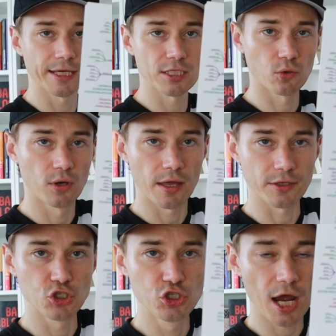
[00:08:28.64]
so
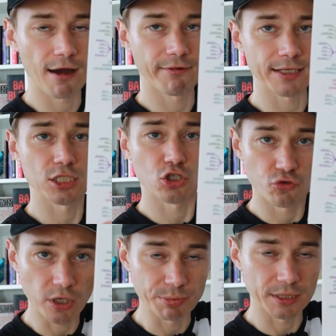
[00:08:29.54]

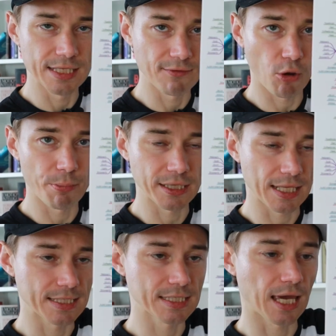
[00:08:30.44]
JavaScript development
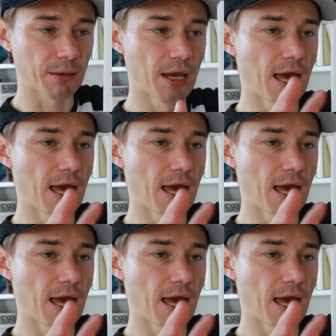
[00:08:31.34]
landscape